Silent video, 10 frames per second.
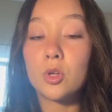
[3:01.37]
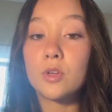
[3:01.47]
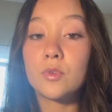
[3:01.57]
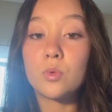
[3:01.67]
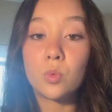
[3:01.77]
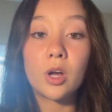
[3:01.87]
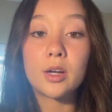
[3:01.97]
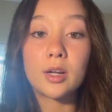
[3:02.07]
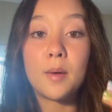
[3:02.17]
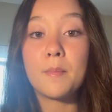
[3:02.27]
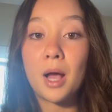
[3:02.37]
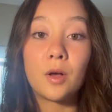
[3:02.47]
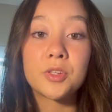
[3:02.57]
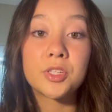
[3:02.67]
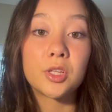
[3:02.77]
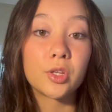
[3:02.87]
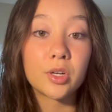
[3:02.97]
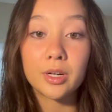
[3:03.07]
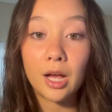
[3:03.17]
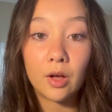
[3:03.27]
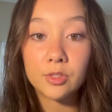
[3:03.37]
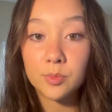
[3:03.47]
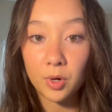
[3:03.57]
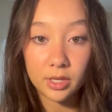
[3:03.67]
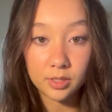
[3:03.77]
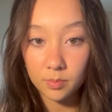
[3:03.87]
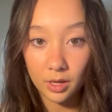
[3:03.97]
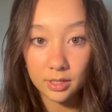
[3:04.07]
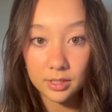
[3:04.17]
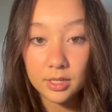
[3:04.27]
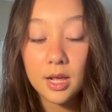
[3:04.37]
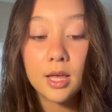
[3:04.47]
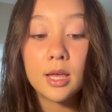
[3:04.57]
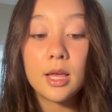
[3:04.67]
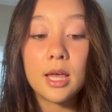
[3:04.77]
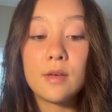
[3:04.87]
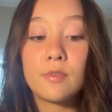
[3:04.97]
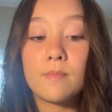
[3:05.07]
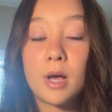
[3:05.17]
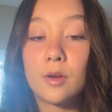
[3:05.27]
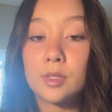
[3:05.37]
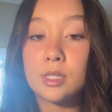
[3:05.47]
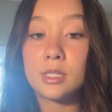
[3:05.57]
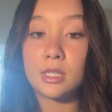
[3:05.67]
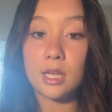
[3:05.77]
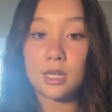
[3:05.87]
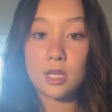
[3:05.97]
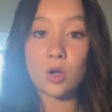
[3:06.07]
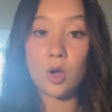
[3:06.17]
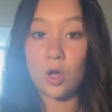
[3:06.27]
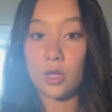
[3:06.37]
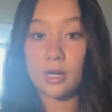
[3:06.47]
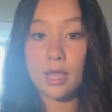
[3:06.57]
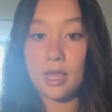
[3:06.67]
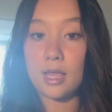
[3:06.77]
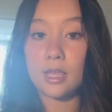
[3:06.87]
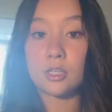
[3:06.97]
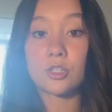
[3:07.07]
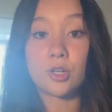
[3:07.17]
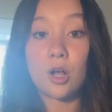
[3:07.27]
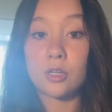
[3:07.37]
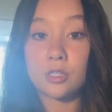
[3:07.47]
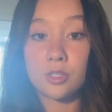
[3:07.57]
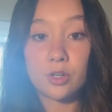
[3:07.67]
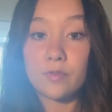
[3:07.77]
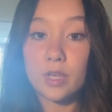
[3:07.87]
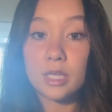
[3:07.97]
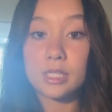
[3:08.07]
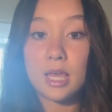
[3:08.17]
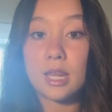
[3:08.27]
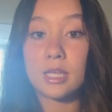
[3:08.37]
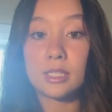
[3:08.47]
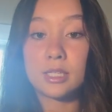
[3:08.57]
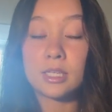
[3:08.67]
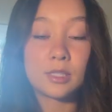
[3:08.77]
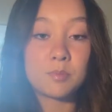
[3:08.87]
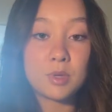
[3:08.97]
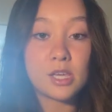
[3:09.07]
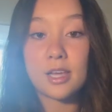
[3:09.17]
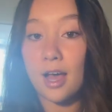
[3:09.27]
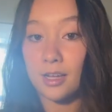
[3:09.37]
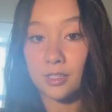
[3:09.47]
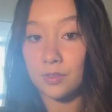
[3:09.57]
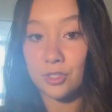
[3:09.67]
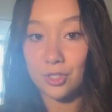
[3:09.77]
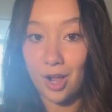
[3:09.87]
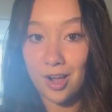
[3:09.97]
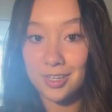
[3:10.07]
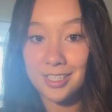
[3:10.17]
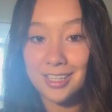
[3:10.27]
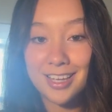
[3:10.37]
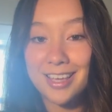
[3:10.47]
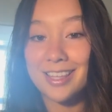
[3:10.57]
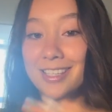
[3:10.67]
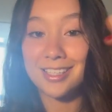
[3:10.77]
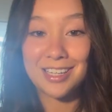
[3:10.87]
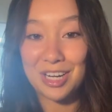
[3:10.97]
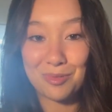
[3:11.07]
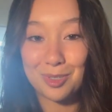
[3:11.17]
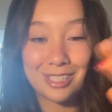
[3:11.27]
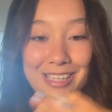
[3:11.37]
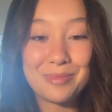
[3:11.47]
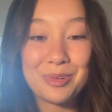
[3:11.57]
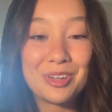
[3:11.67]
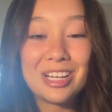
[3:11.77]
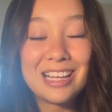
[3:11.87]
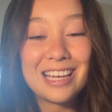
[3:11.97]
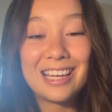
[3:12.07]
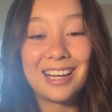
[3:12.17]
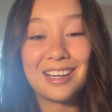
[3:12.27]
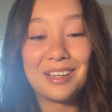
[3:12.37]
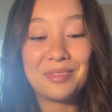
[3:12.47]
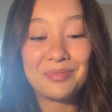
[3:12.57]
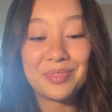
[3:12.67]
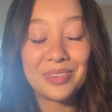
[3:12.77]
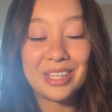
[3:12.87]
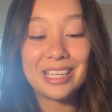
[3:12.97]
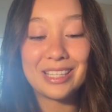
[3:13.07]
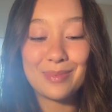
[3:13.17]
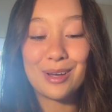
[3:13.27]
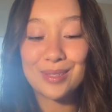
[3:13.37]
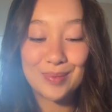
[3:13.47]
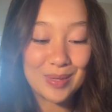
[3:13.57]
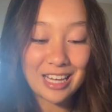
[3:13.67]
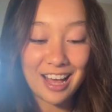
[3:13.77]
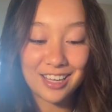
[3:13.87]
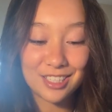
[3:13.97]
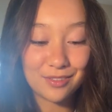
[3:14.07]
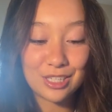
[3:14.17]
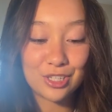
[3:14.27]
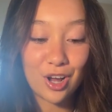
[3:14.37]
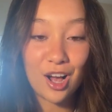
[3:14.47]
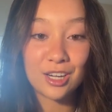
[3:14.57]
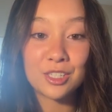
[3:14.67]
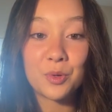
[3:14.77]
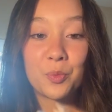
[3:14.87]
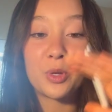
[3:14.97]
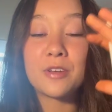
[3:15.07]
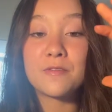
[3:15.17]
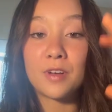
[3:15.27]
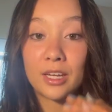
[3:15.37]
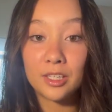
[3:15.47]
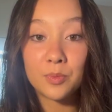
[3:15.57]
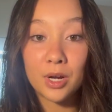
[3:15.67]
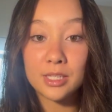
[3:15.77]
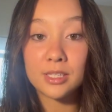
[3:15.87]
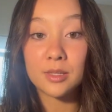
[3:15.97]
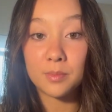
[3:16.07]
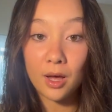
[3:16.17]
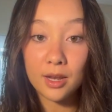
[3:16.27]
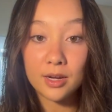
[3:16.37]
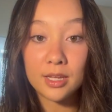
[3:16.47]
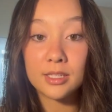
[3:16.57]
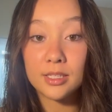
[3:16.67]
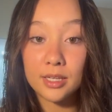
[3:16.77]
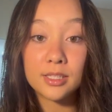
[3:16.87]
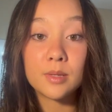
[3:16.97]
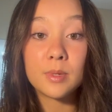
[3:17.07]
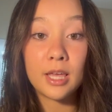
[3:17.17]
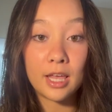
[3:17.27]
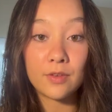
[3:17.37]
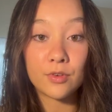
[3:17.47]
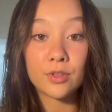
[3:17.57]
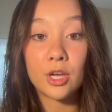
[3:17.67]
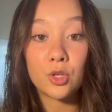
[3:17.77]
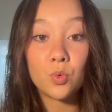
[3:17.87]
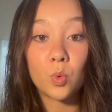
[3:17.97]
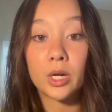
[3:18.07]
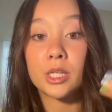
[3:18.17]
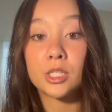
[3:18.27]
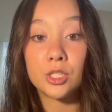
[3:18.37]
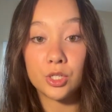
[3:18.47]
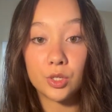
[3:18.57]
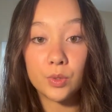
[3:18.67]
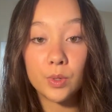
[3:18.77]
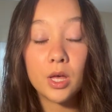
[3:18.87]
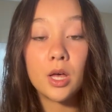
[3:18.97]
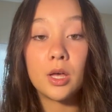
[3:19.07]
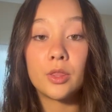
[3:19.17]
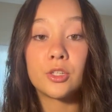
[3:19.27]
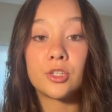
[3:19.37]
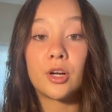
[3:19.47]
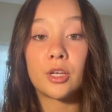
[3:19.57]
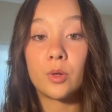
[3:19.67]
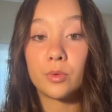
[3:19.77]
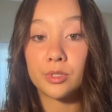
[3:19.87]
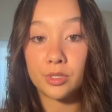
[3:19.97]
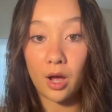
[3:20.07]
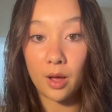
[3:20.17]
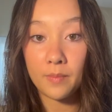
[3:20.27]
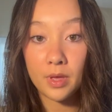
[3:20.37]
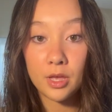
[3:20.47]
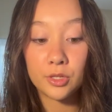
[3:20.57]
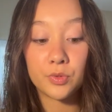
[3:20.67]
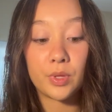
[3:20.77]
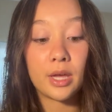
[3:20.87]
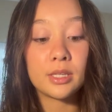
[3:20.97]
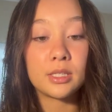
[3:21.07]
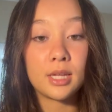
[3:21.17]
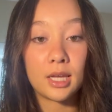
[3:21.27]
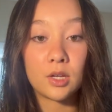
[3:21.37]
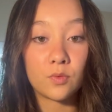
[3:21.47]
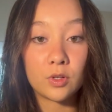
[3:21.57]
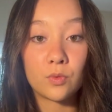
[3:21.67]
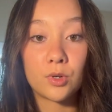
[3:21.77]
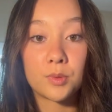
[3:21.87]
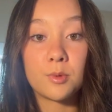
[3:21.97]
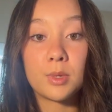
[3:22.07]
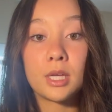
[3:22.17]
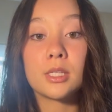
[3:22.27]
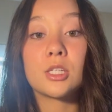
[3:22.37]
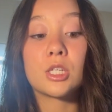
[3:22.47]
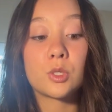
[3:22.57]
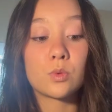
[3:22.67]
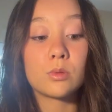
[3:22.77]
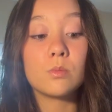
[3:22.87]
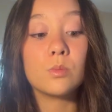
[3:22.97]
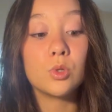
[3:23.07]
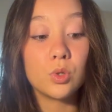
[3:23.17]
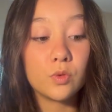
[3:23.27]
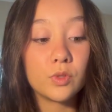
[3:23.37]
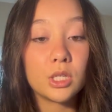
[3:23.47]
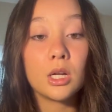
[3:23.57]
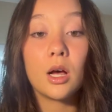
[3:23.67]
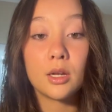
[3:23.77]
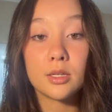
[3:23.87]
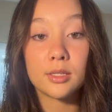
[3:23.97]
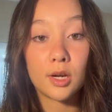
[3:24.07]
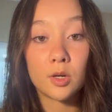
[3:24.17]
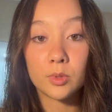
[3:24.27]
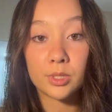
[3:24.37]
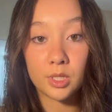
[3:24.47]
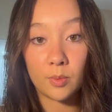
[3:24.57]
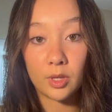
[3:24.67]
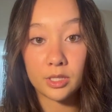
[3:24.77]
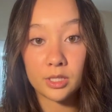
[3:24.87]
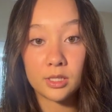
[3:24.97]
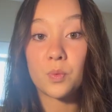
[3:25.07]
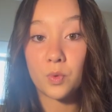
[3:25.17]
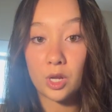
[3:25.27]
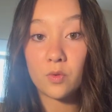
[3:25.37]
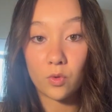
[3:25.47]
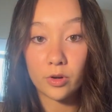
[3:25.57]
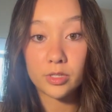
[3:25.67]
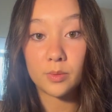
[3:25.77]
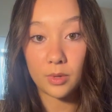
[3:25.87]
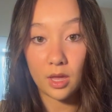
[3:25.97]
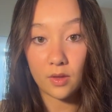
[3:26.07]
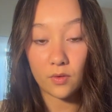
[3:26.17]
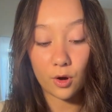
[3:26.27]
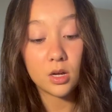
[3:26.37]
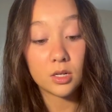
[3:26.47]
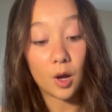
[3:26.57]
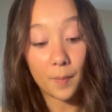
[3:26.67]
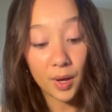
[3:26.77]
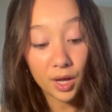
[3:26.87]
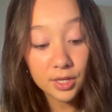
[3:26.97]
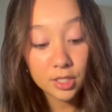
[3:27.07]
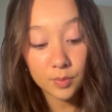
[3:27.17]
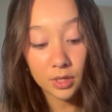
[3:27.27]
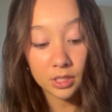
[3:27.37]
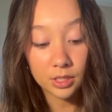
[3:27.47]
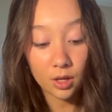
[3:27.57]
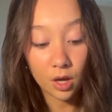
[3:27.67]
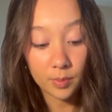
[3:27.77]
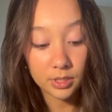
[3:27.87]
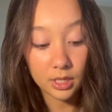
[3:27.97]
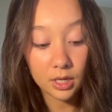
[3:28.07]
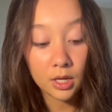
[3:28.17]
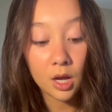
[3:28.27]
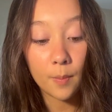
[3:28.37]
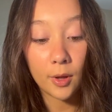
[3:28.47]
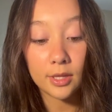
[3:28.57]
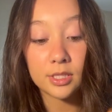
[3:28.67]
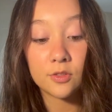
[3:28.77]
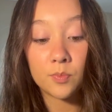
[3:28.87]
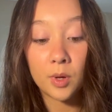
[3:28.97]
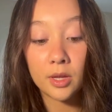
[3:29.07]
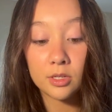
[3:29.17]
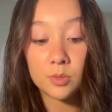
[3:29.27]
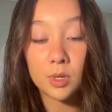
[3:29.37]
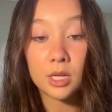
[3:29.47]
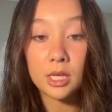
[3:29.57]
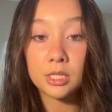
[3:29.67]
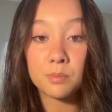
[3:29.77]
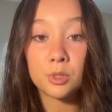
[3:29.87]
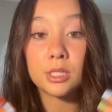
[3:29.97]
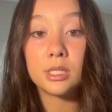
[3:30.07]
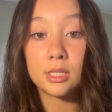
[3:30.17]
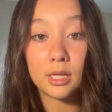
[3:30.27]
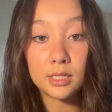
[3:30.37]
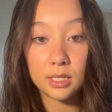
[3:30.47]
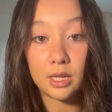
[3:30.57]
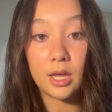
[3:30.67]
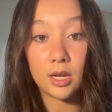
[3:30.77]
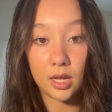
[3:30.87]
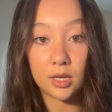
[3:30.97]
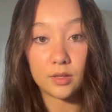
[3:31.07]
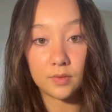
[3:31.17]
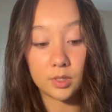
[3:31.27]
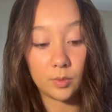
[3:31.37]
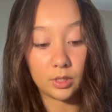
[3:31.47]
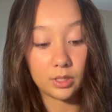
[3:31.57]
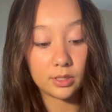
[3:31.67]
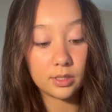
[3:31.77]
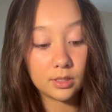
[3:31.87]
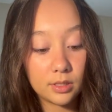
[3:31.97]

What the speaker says: if you want a mouse to learn how to press a button, if a mouse is standing on a shocked surface and it's being actively shocked, this is a terrible example, and the mouse is being actively shocked, when it finally presses the button and does the behavior that you want it to do, the shocking will stop. So that is negative reinforcement because it just removed an undesirable stimulus. It reinforced the behavior. Now, punishment is the opposite. Positive punishment is presenting a negative stimulus.